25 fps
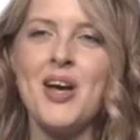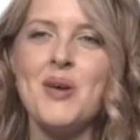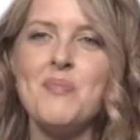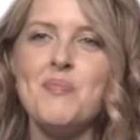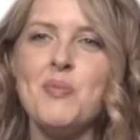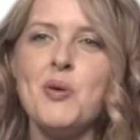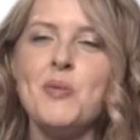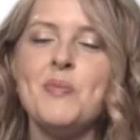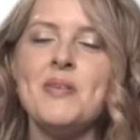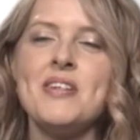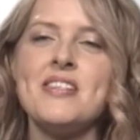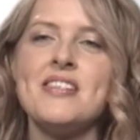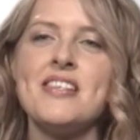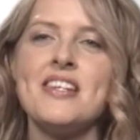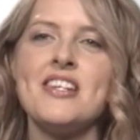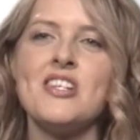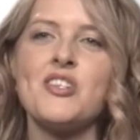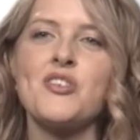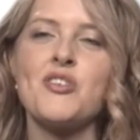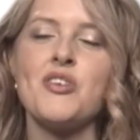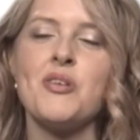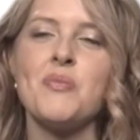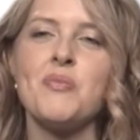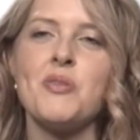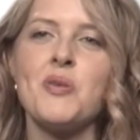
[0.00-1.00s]

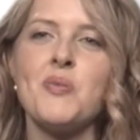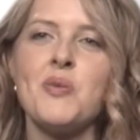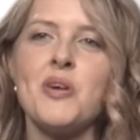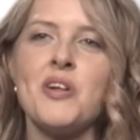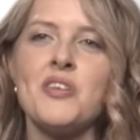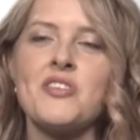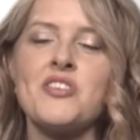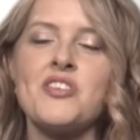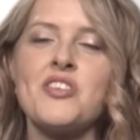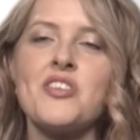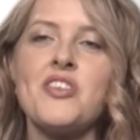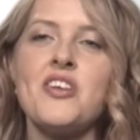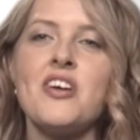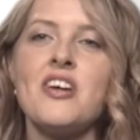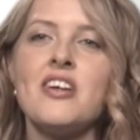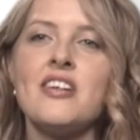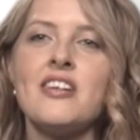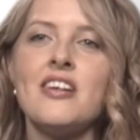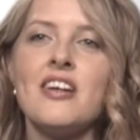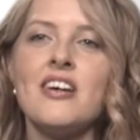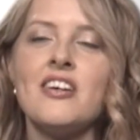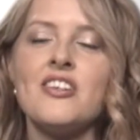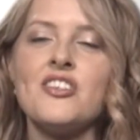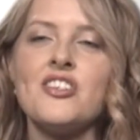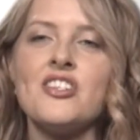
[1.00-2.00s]
Publicis Groupe, the world's third
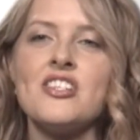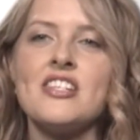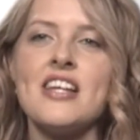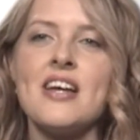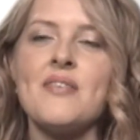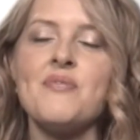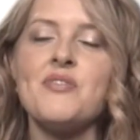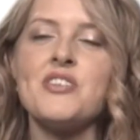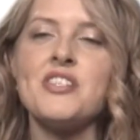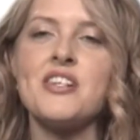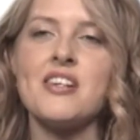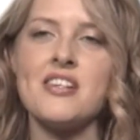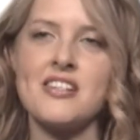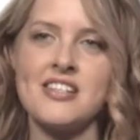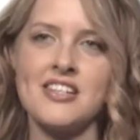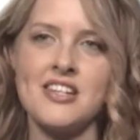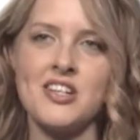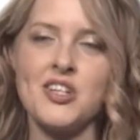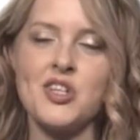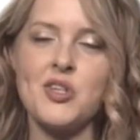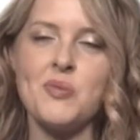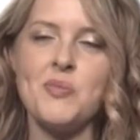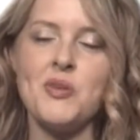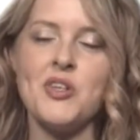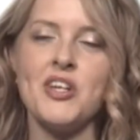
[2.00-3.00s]
largest advertising
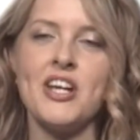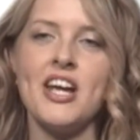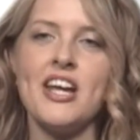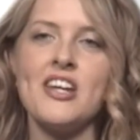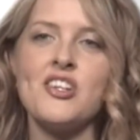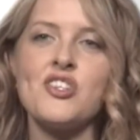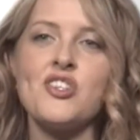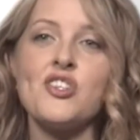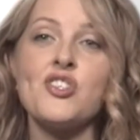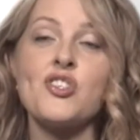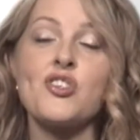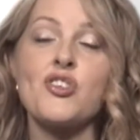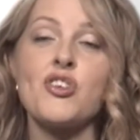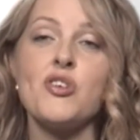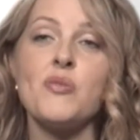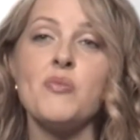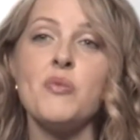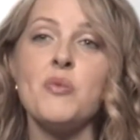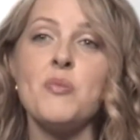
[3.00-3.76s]
and communications group,